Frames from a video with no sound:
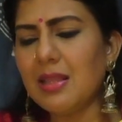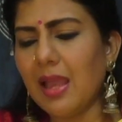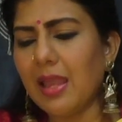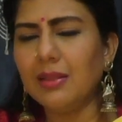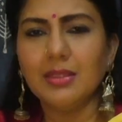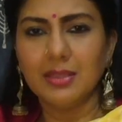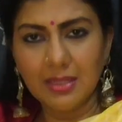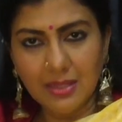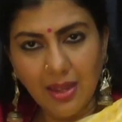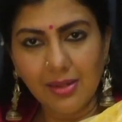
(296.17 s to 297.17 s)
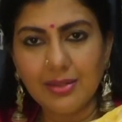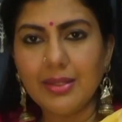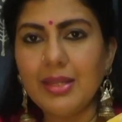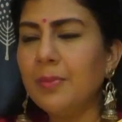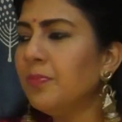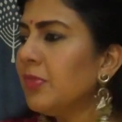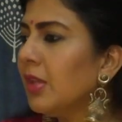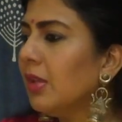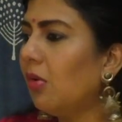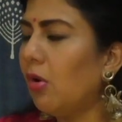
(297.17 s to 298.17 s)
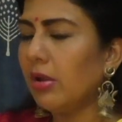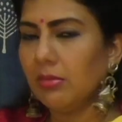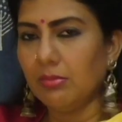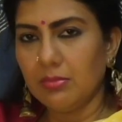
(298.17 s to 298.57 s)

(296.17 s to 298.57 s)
like the Tiru Alati or